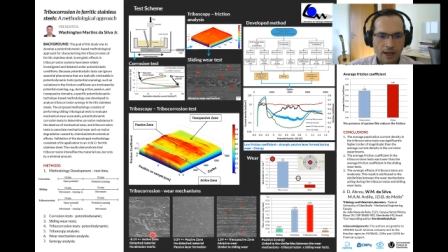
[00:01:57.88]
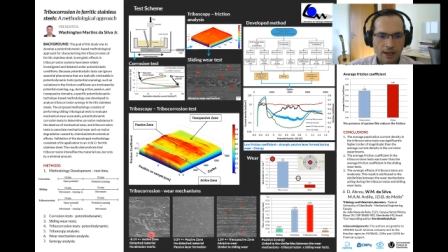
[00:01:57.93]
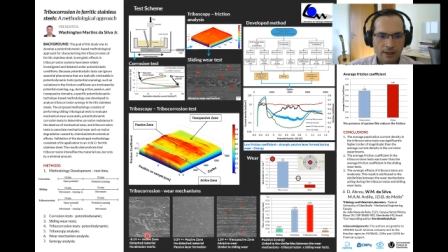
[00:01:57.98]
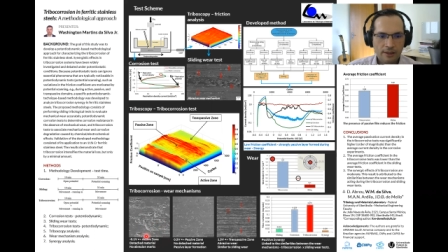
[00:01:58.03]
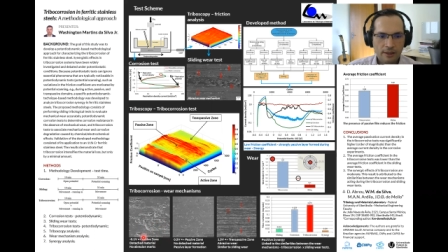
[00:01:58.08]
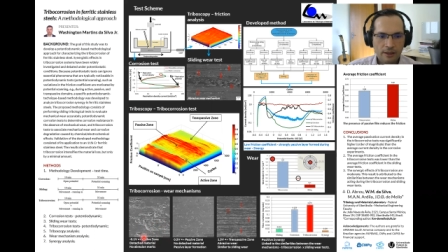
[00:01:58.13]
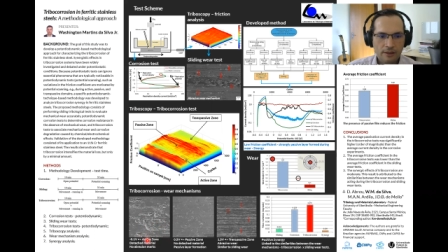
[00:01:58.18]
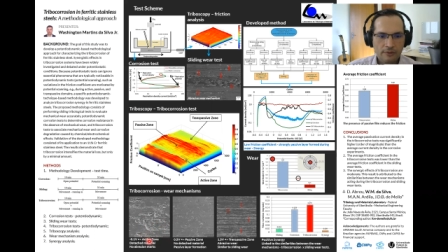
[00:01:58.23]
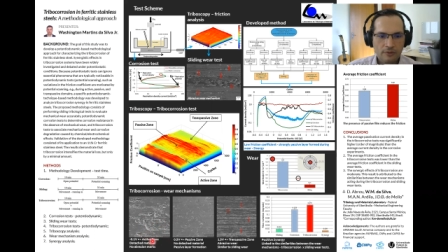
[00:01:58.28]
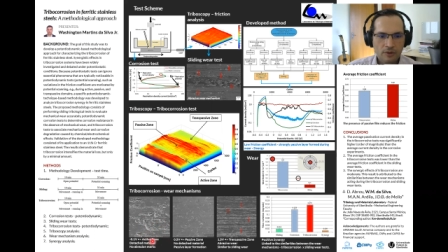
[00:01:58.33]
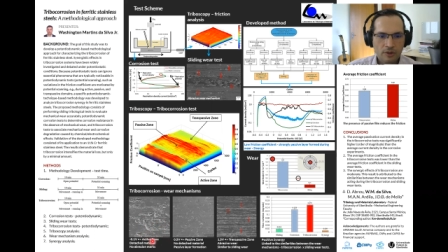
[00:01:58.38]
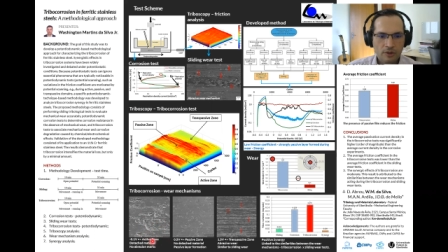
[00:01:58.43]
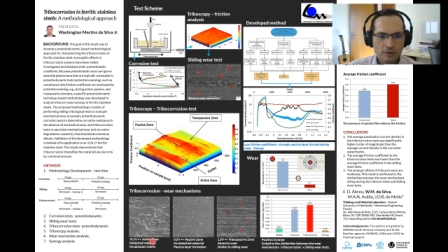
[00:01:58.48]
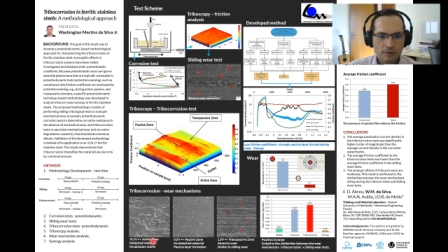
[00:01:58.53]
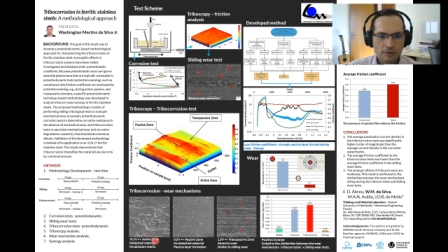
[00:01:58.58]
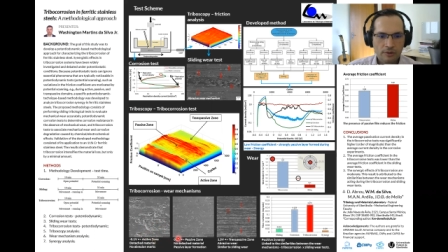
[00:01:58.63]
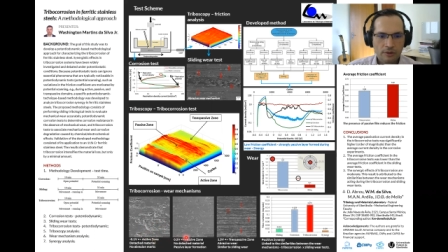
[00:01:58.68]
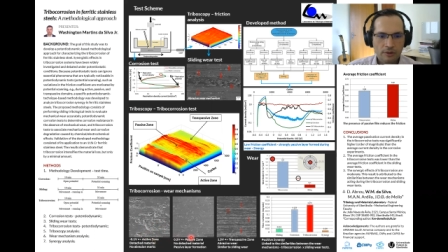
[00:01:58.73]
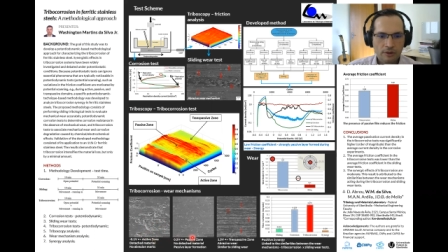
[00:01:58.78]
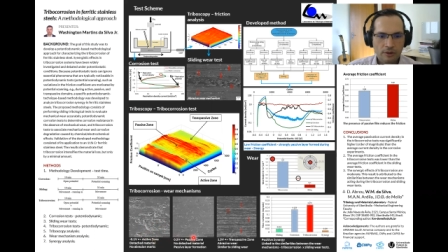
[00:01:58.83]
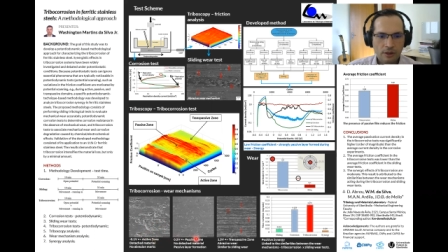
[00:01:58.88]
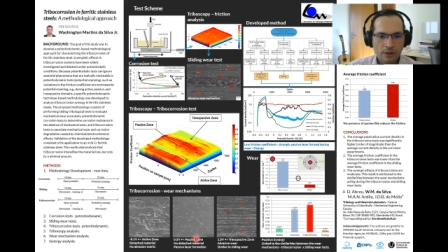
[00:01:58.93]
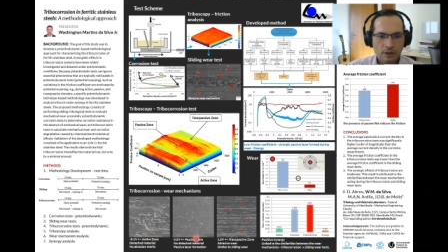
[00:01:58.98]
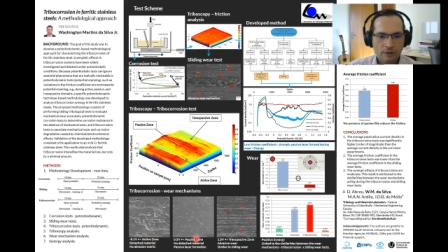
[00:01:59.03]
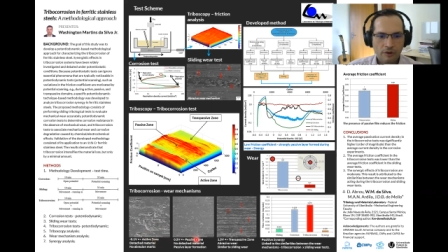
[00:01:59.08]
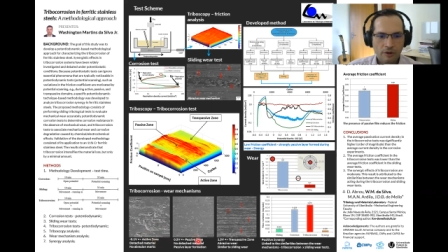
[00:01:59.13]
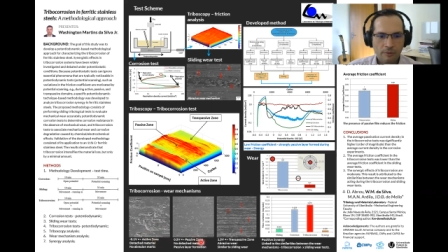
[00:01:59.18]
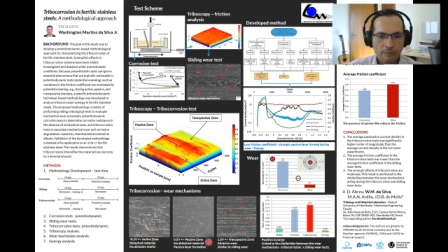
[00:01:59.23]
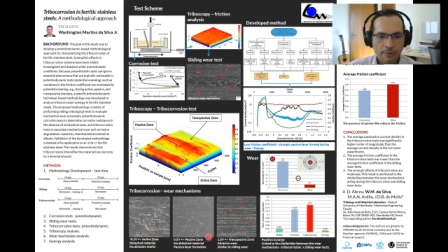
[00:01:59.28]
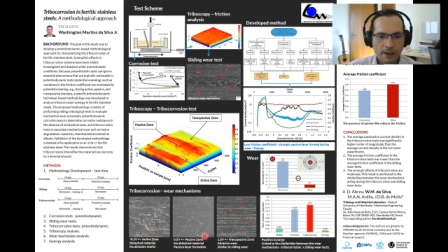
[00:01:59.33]
active zone
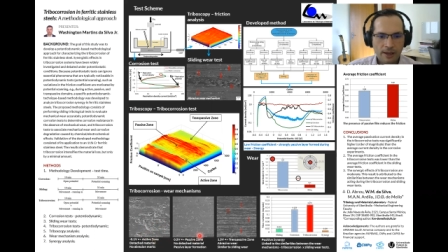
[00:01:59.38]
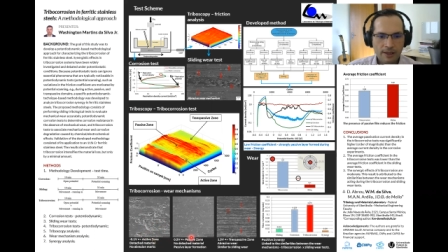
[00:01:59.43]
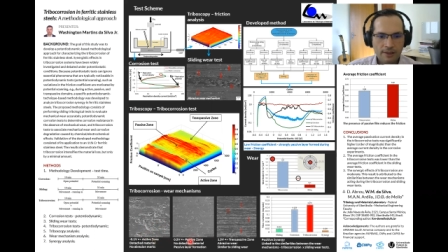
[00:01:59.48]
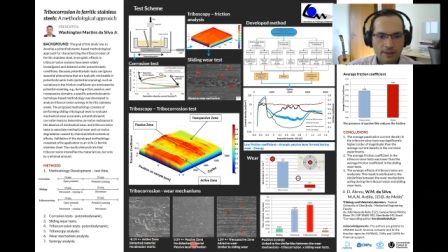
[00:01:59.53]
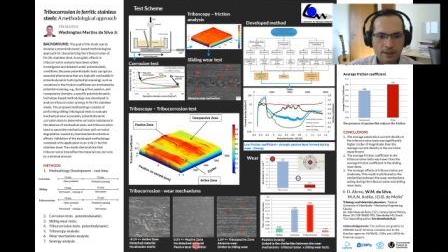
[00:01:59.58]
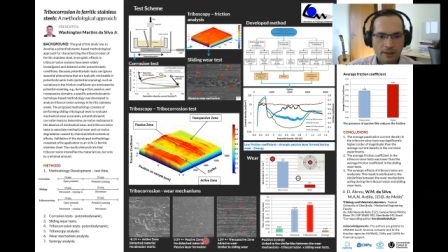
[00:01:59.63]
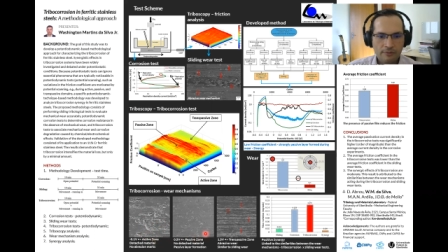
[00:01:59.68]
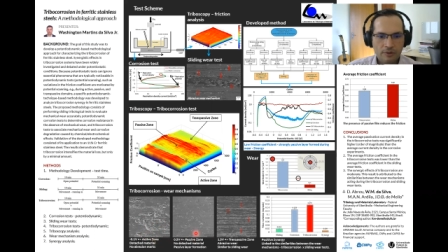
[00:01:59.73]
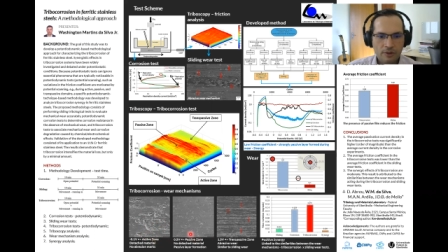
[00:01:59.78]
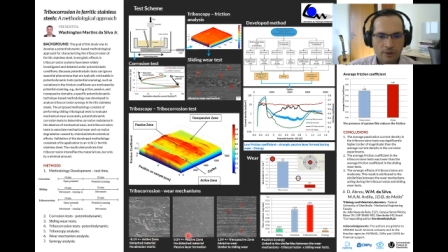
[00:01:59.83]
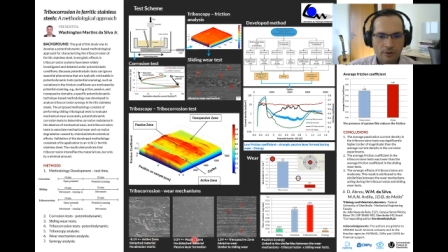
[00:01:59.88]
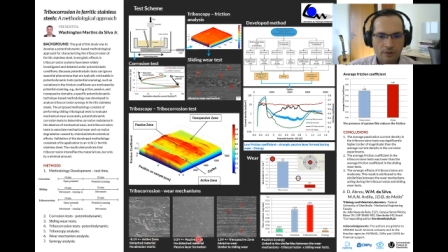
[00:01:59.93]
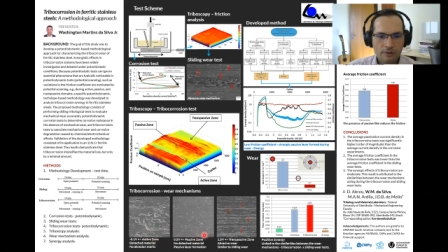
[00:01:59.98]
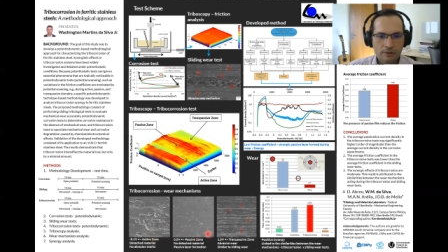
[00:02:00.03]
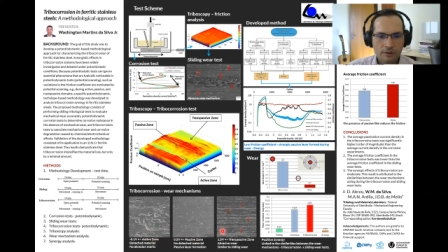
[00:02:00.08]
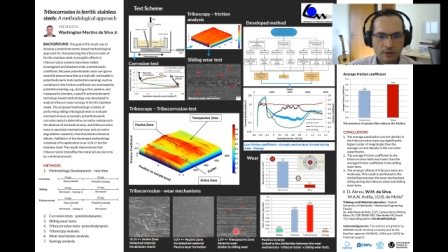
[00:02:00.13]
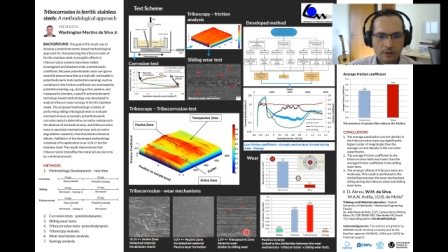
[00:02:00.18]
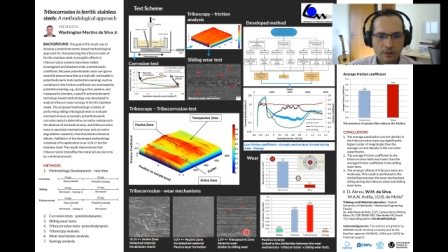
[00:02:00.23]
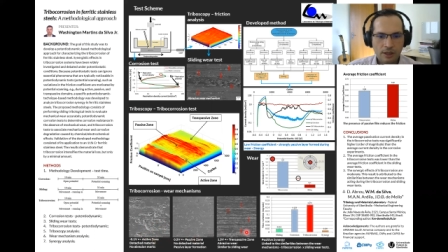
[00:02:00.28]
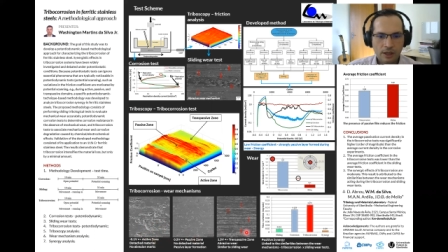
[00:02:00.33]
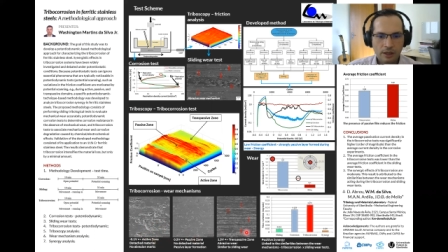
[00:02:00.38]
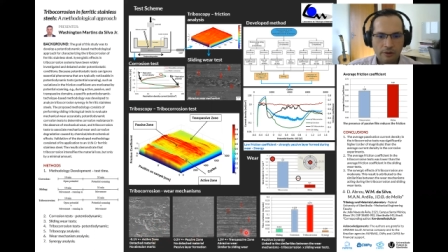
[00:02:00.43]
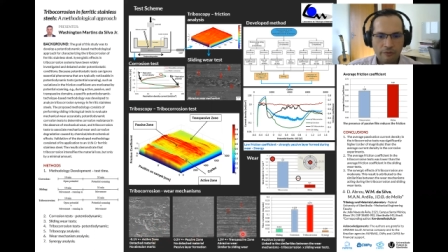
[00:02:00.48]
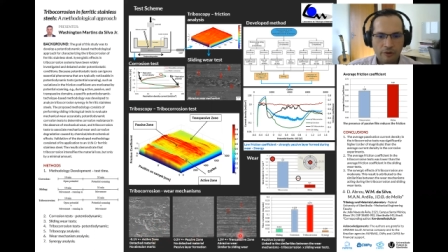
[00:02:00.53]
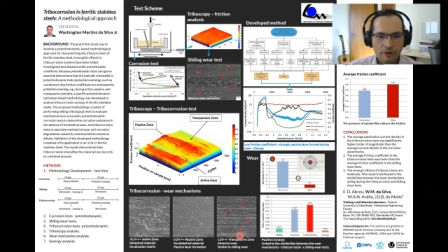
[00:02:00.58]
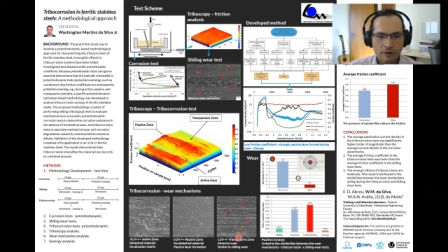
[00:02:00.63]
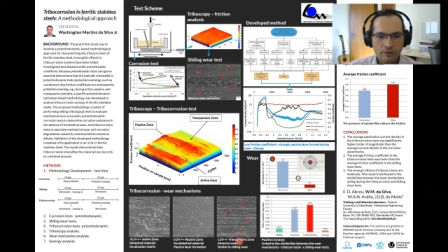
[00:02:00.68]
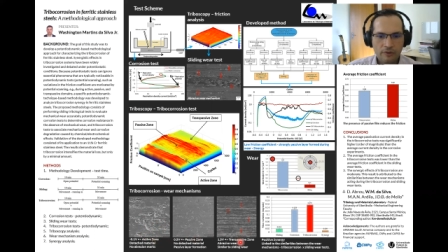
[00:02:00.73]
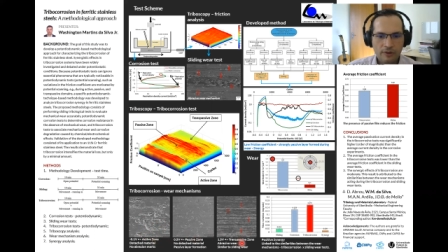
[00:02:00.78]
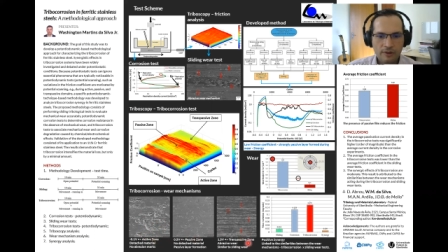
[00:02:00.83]
for passive zone, and
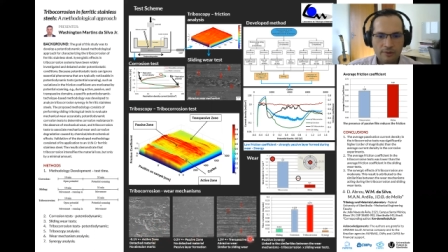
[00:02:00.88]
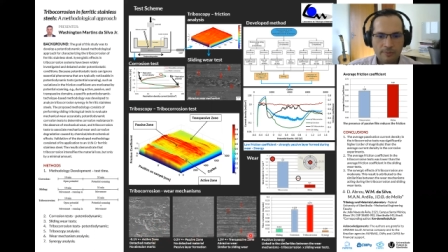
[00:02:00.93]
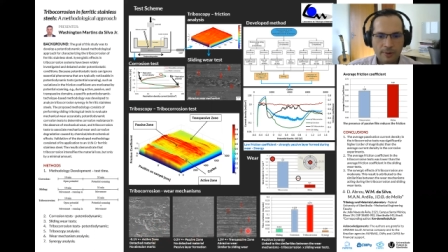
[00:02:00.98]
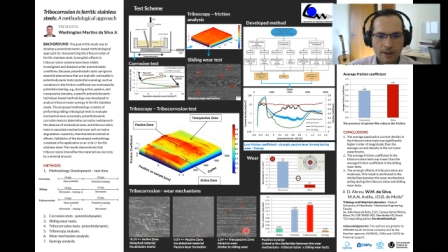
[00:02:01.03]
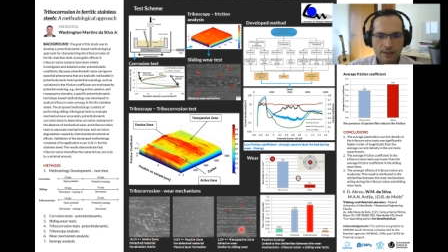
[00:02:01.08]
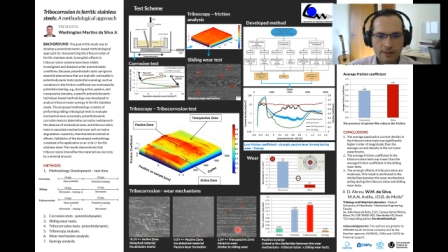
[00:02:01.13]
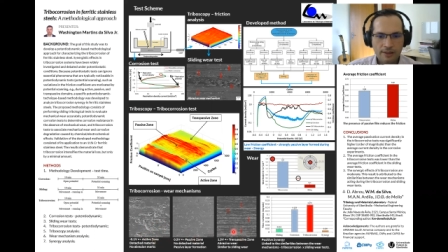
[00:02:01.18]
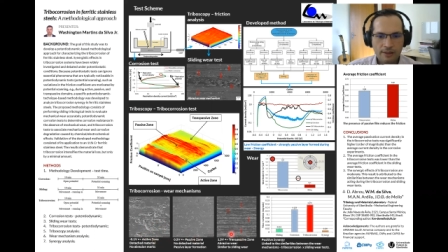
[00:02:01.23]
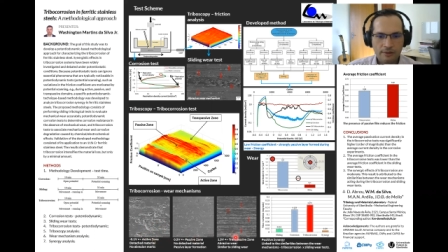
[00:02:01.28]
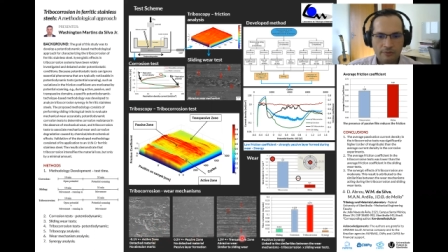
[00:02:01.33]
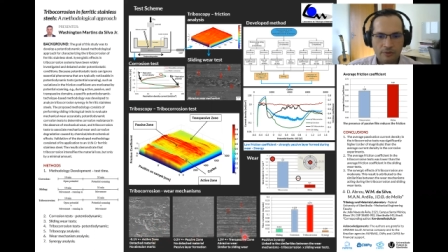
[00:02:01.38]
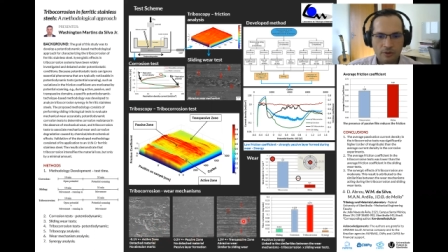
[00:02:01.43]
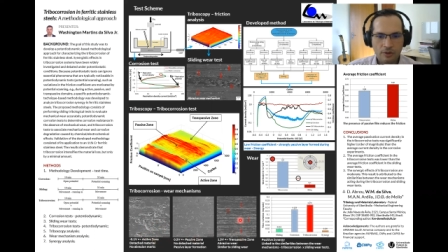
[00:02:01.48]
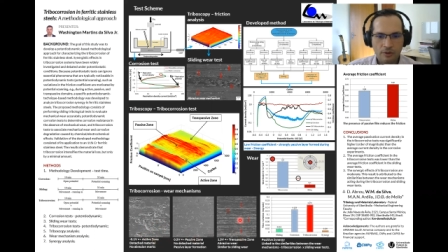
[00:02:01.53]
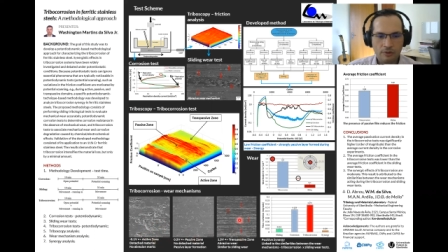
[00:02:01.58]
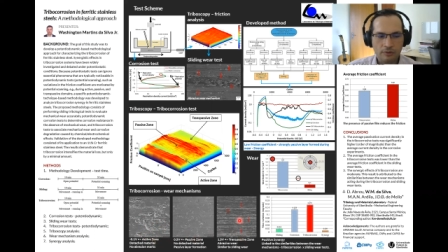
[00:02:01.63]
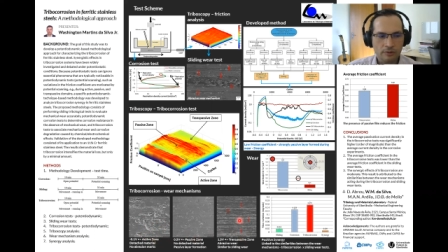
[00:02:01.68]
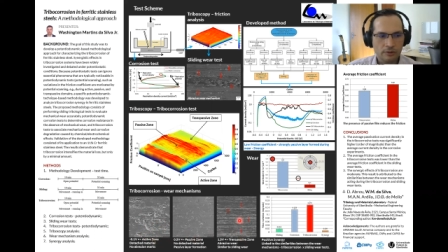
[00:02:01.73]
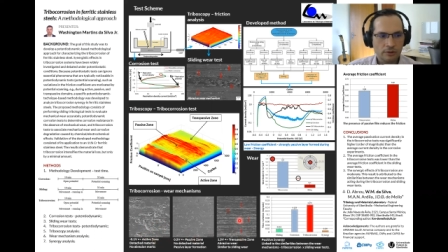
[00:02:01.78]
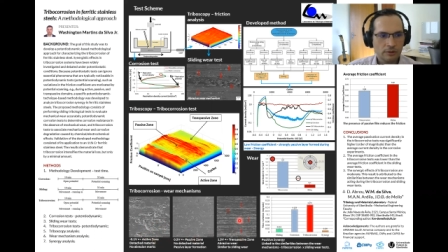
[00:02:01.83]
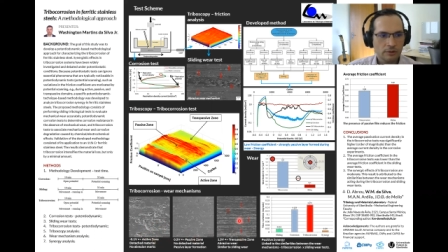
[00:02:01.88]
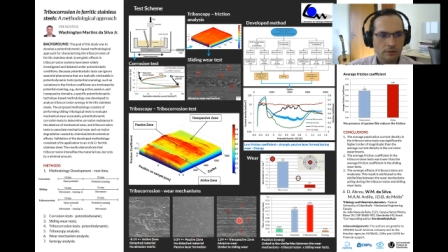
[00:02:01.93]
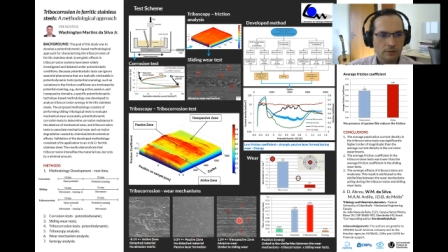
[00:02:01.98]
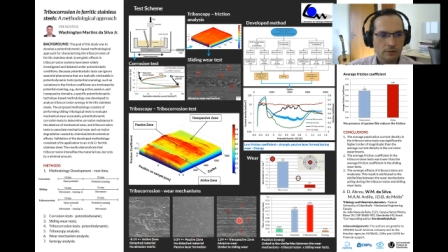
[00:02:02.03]
for transpassive zone.